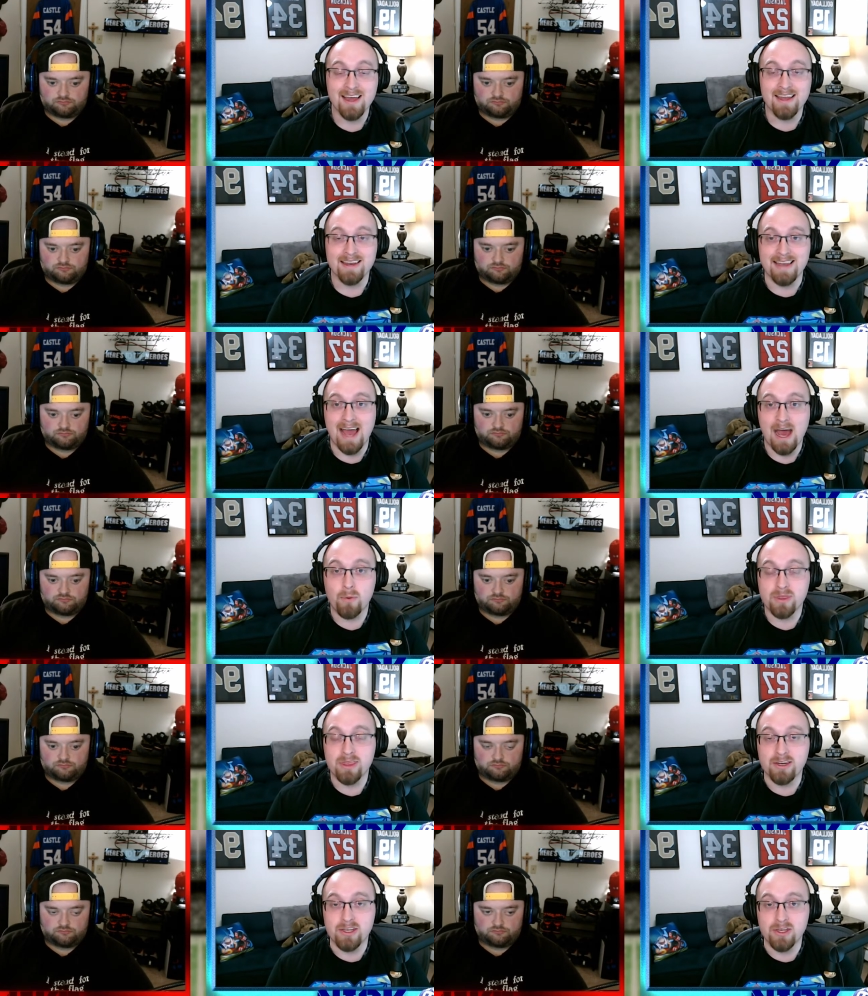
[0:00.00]
Speaker 1: now with
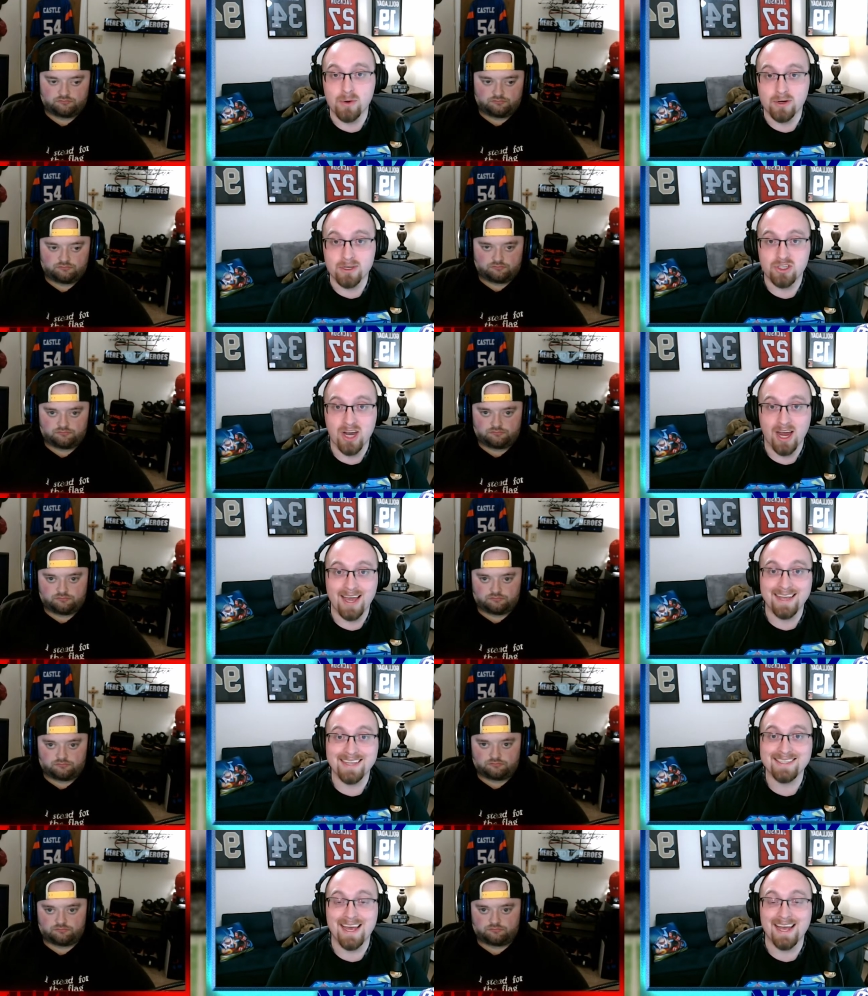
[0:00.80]
the New York
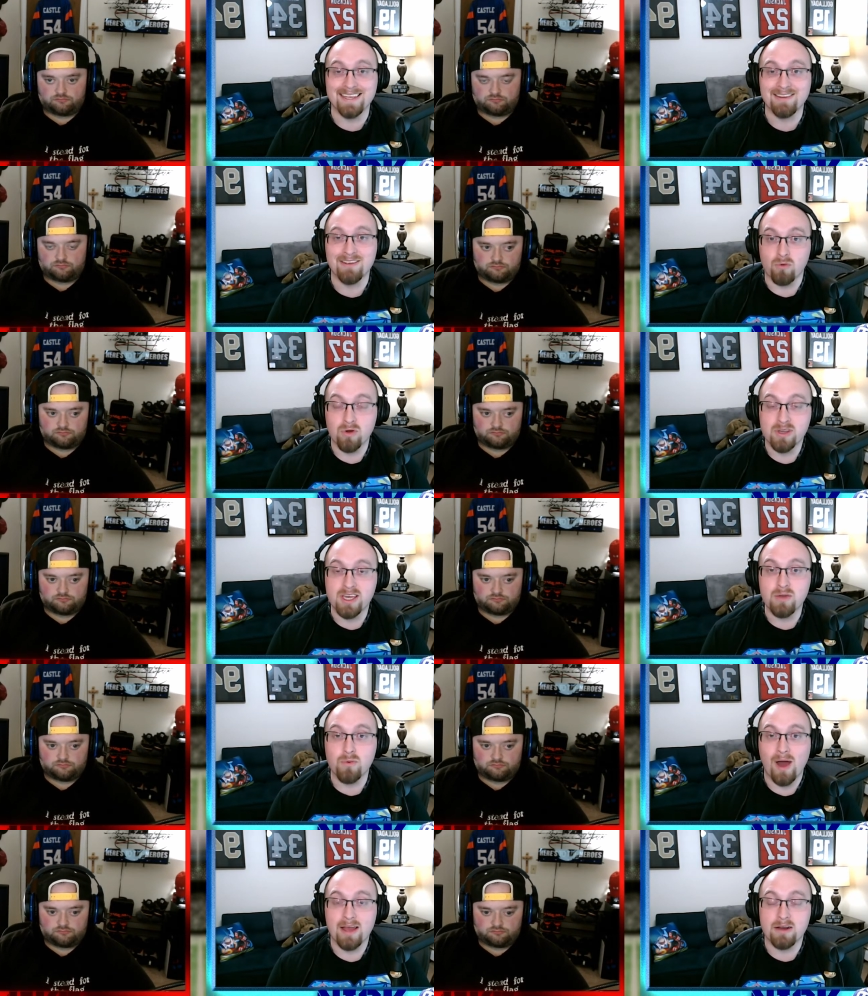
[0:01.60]
Giants, and rookie
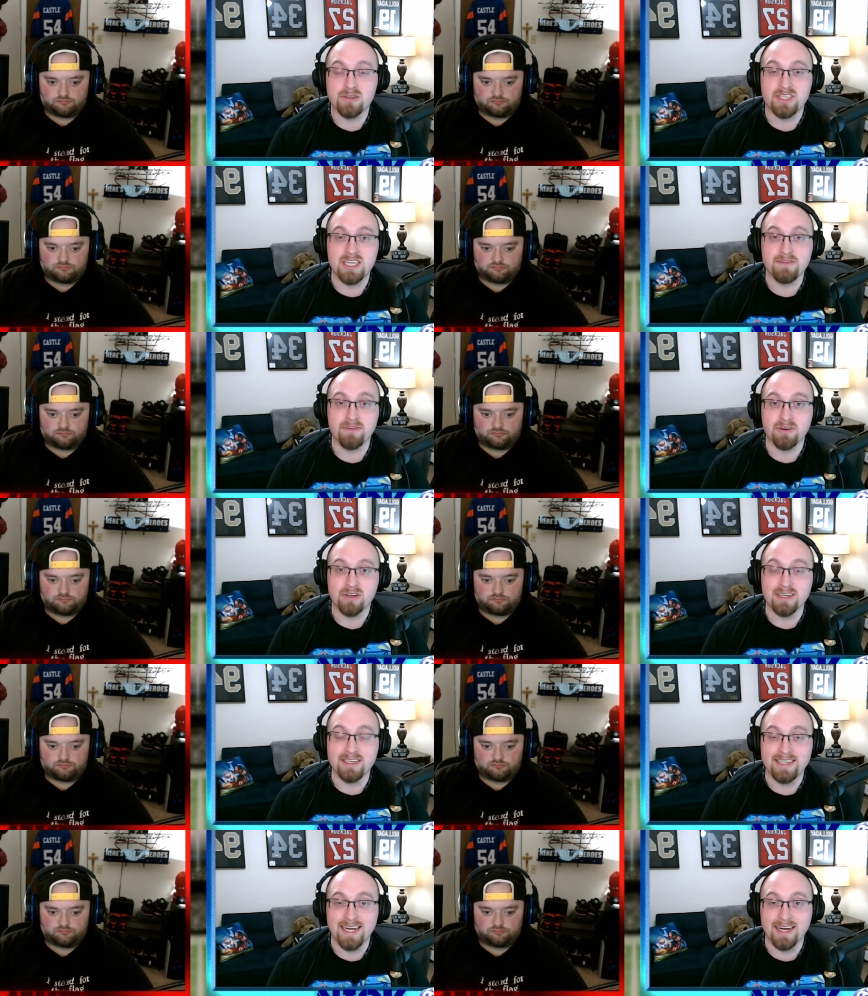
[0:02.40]
wide receiver
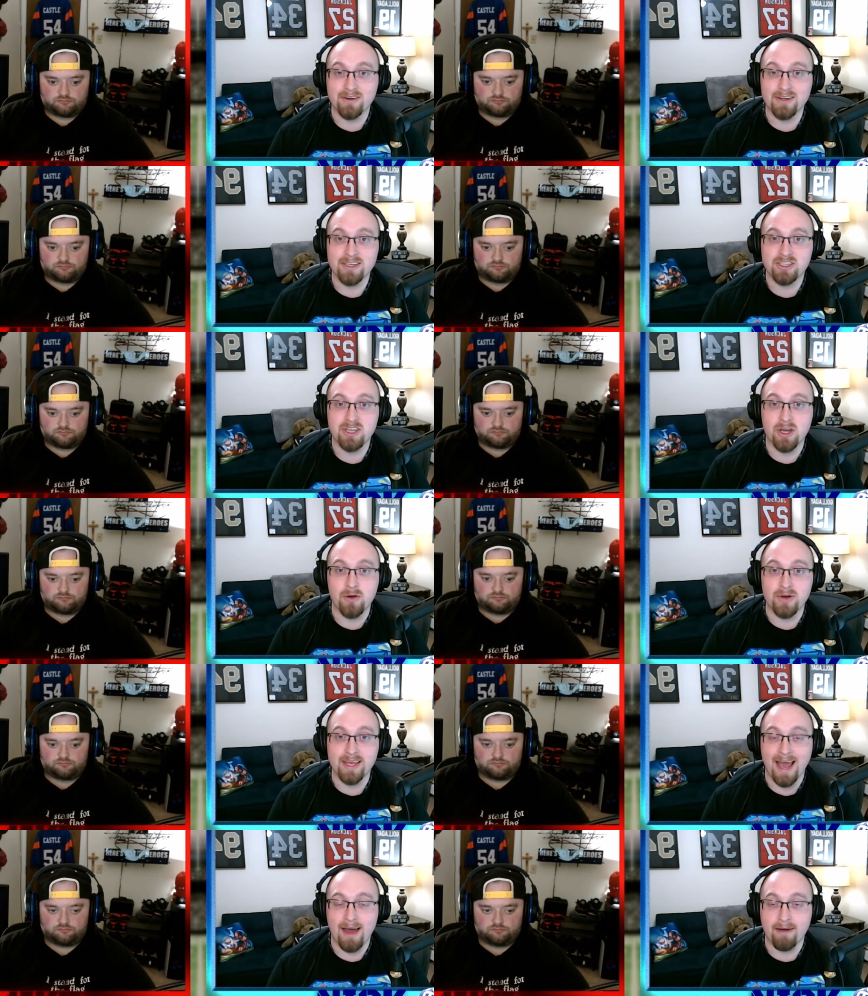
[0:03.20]
Kadarius
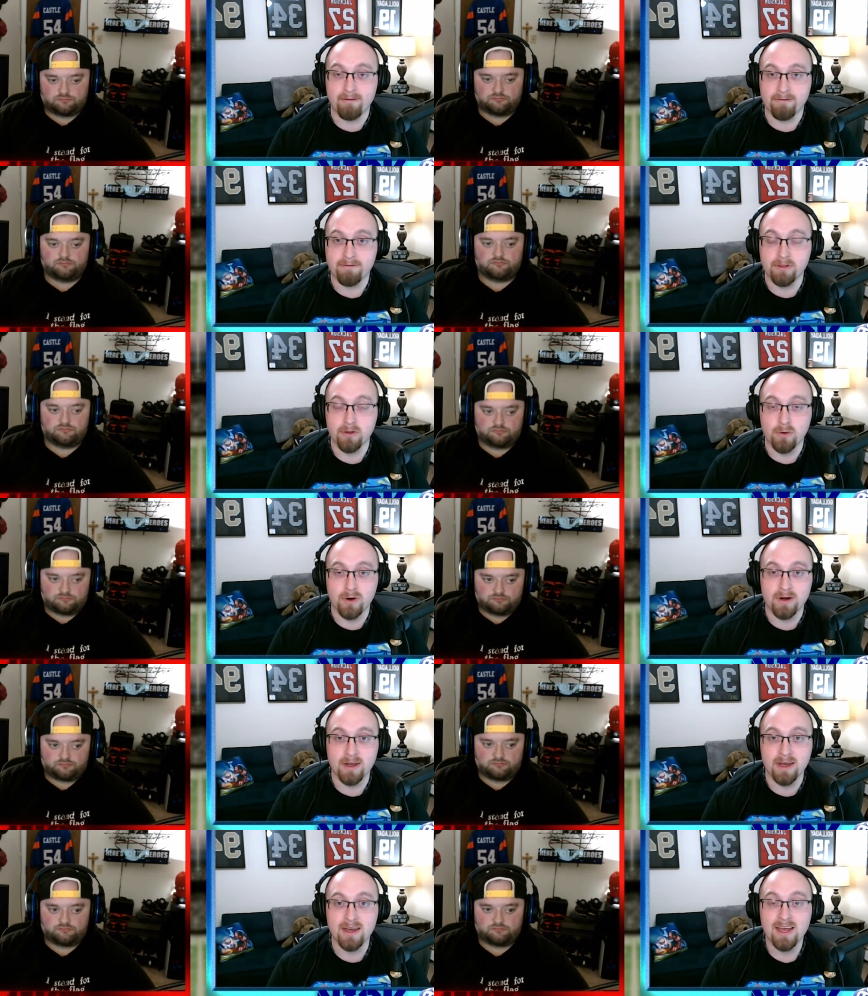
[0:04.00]
Toney out of
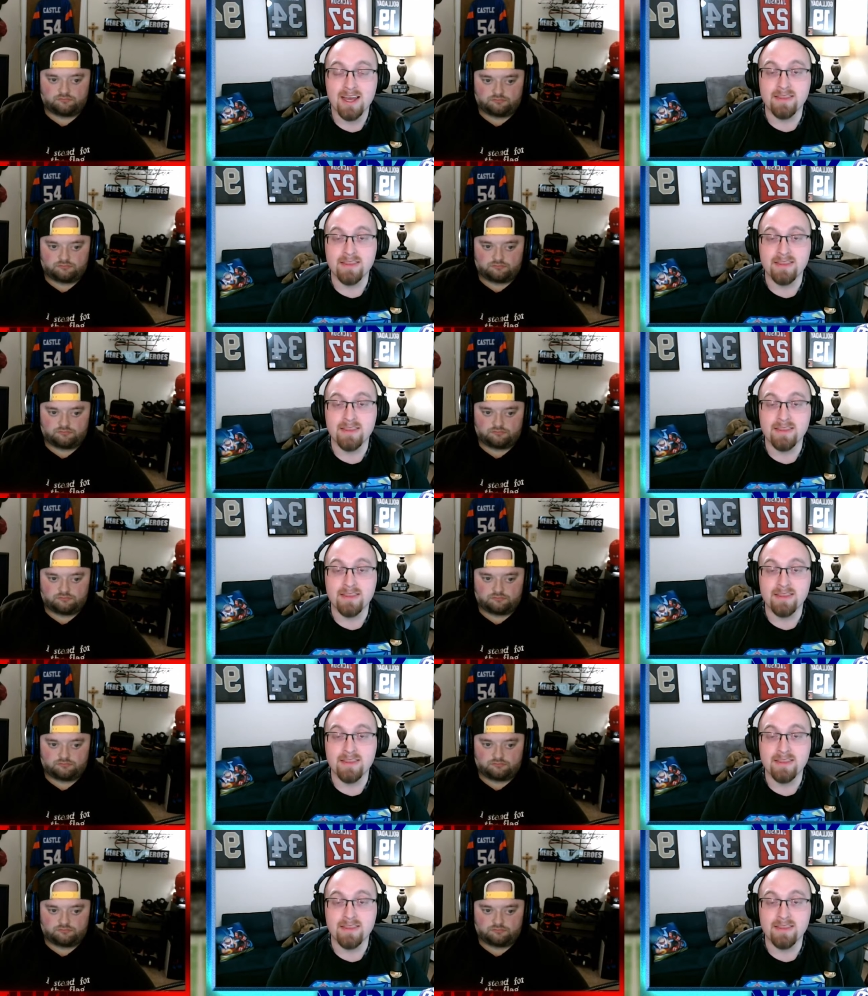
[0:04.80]
Florida.